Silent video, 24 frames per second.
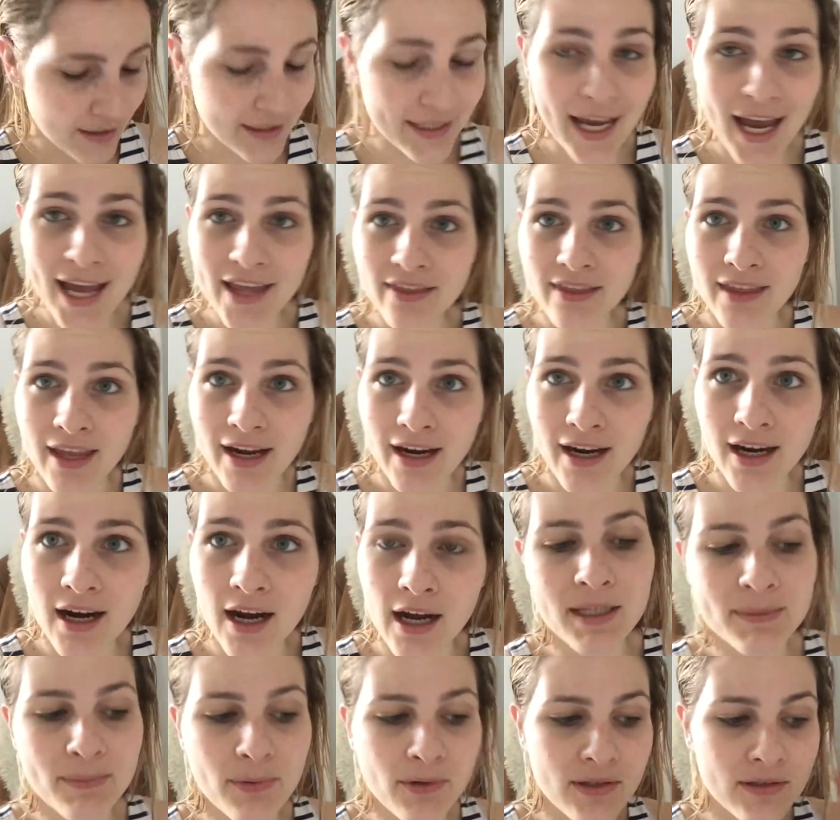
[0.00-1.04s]
Getting there.
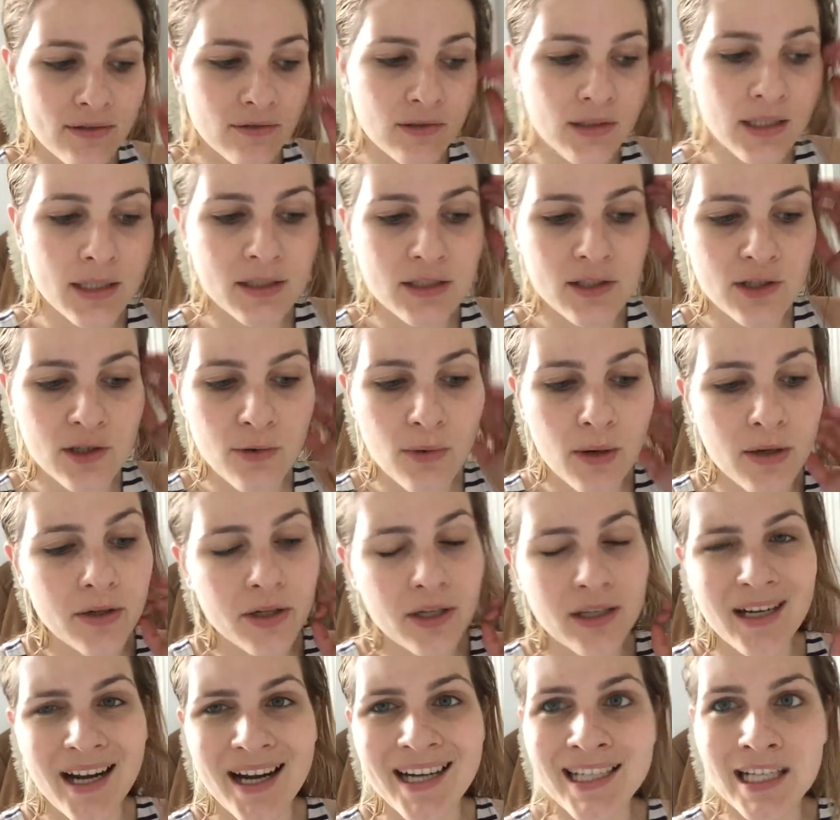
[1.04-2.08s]
This book is only
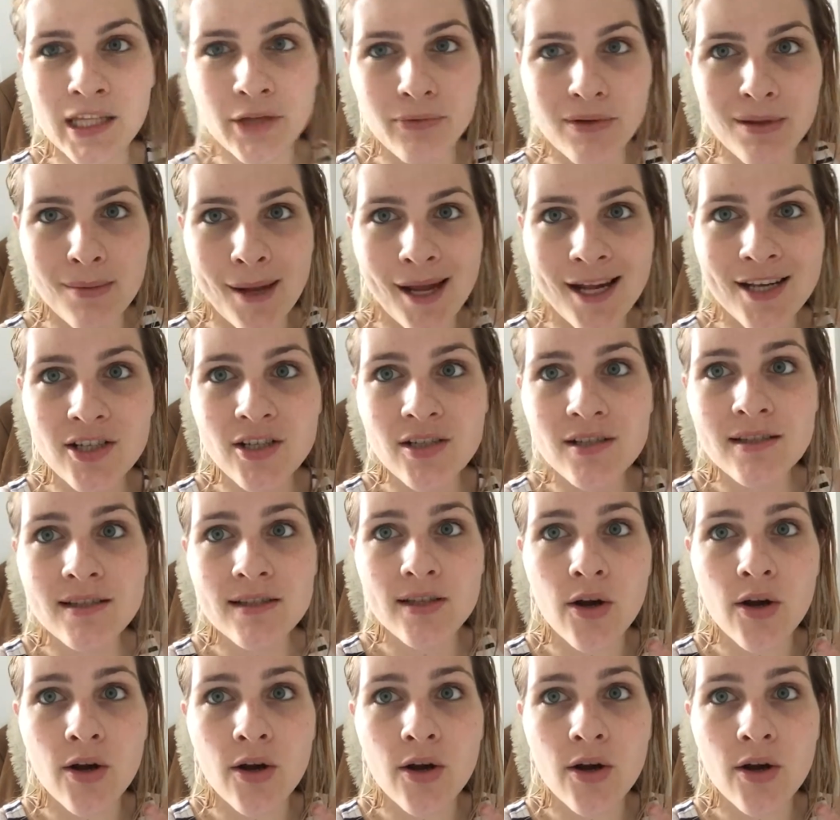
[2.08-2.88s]
293 pages,